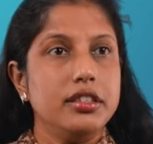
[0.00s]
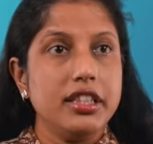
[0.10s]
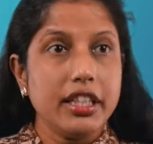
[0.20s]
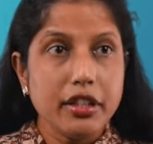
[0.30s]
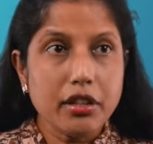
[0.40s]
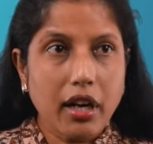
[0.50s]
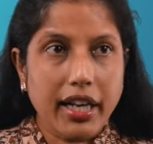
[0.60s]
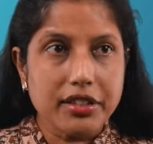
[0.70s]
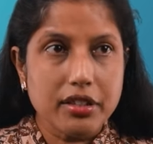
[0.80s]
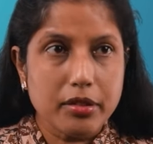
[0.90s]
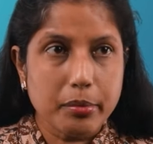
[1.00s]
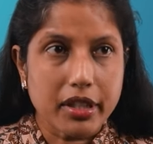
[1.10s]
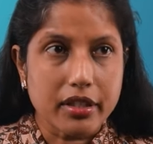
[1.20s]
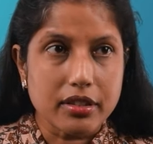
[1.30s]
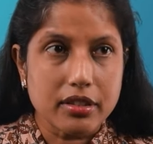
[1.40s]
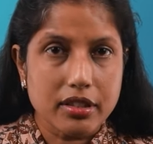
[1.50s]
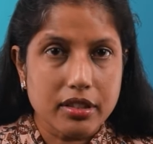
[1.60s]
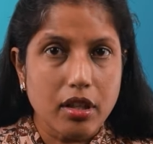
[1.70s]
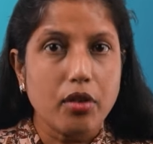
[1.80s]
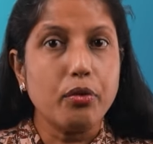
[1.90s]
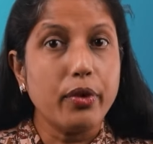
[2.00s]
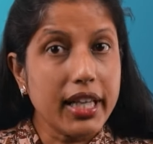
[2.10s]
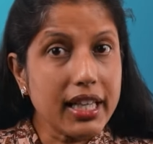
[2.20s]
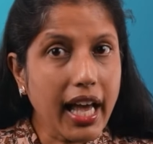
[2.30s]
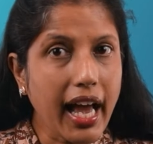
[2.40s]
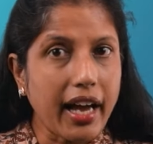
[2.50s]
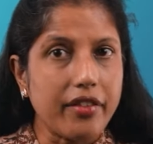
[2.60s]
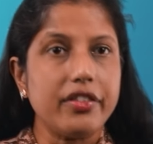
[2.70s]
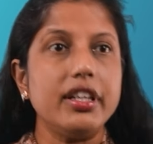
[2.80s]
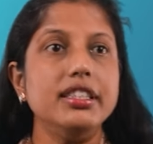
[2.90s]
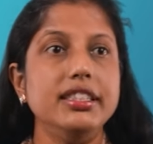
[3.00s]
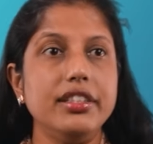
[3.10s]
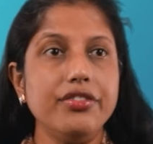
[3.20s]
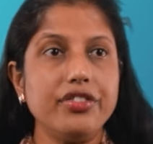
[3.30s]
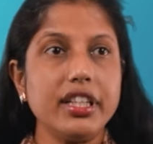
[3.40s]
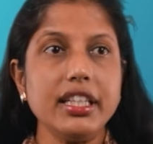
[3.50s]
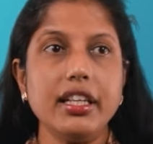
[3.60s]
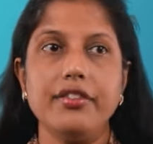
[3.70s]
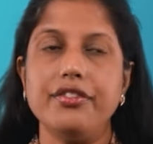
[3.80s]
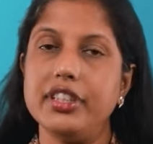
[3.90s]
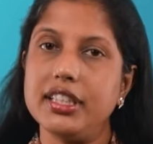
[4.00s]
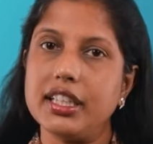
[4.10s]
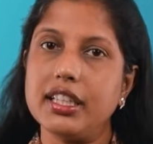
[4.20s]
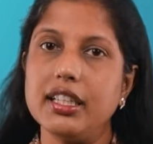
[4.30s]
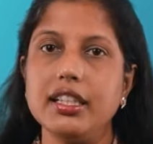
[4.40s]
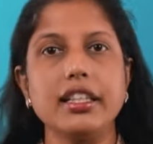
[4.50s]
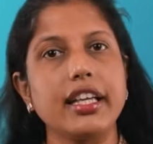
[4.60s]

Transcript: Stereoisomers will have different physical,